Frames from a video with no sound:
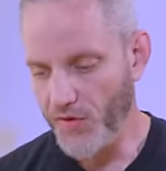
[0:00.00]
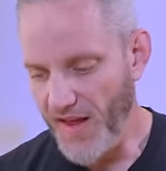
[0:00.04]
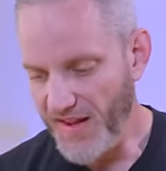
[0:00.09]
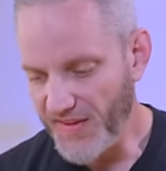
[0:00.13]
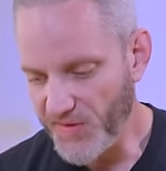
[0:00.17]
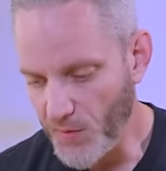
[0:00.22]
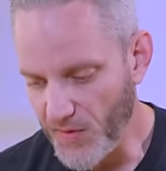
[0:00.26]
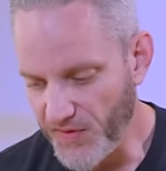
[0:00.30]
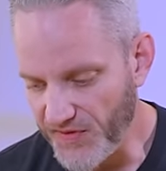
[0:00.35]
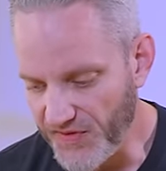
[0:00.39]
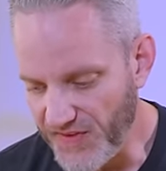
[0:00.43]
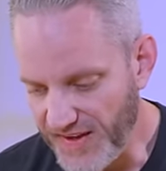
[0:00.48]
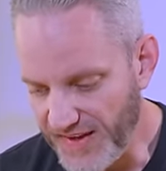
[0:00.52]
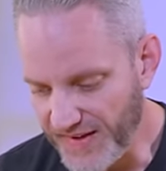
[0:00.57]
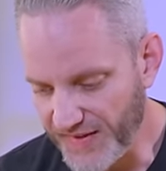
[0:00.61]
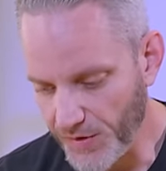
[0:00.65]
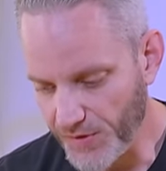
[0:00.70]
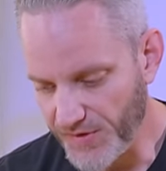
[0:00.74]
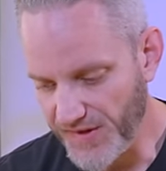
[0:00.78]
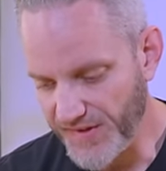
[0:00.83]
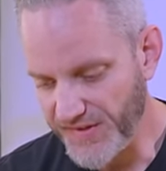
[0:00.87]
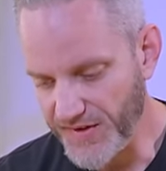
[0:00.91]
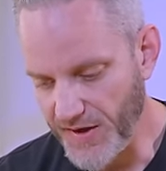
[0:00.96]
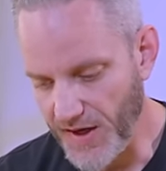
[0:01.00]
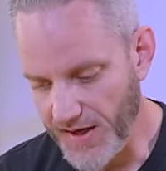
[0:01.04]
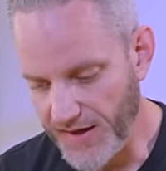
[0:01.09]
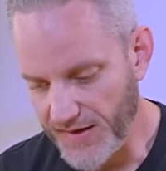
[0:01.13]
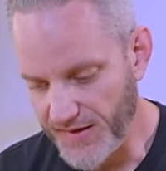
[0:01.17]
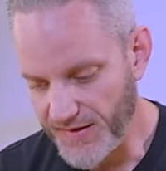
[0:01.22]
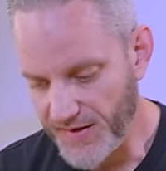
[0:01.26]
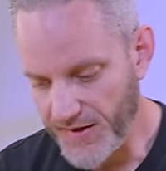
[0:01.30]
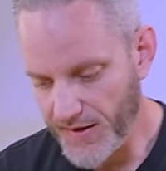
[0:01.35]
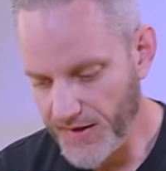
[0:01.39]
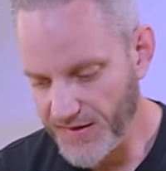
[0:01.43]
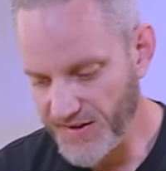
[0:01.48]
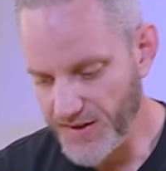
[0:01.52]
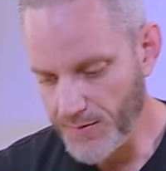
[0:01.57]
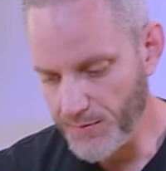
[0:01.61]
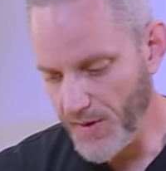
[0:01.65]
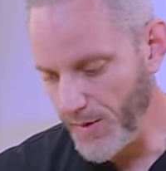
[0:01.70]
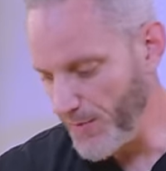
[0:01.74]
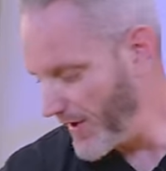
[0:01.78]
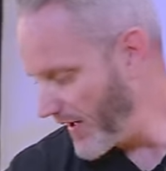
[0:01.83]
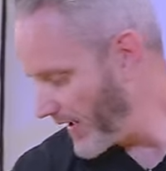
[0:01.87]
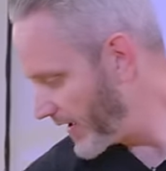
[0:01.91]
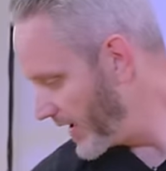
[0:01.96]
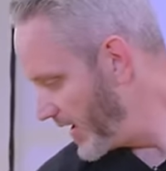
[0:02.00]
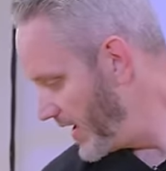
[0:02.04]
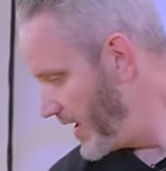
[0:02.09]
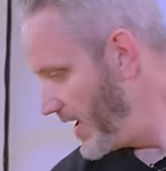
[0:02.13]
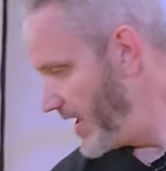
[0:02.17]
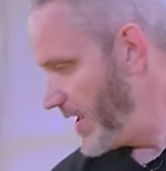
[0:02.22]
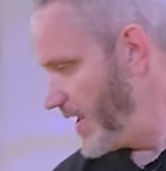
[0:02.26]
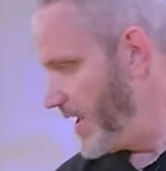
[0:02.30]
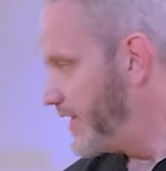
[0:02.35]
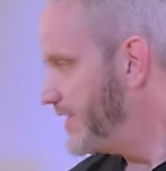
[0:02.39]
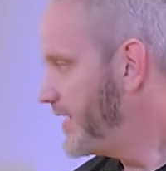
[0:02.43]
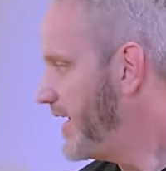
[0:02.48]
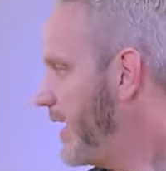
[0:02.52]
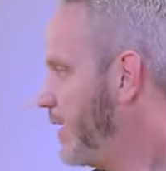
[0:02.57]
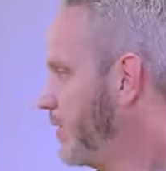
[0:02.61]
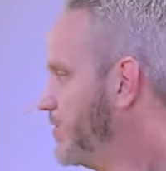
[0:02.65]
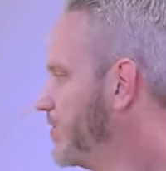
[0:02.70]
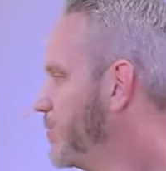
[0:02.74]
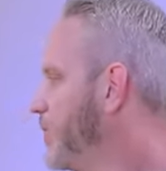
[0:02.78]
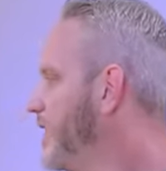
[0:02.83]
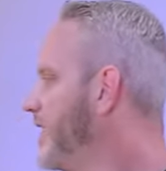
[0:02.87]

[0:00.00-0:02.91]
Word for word: that's what these are designed to mimic. Now, do